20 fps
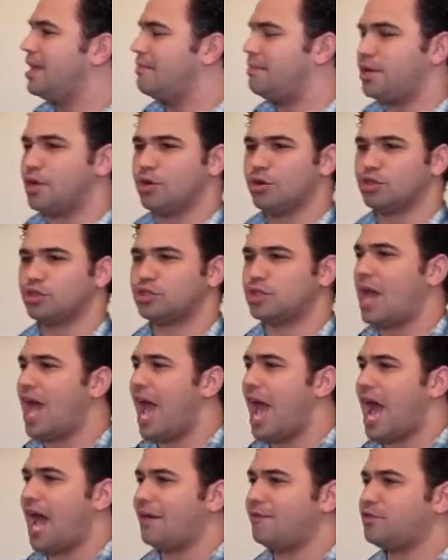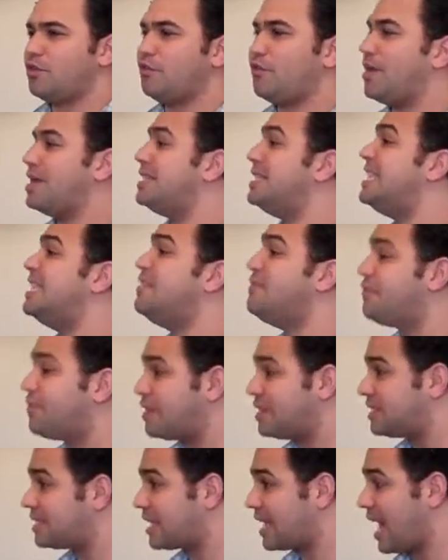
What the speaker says: Because I have to face different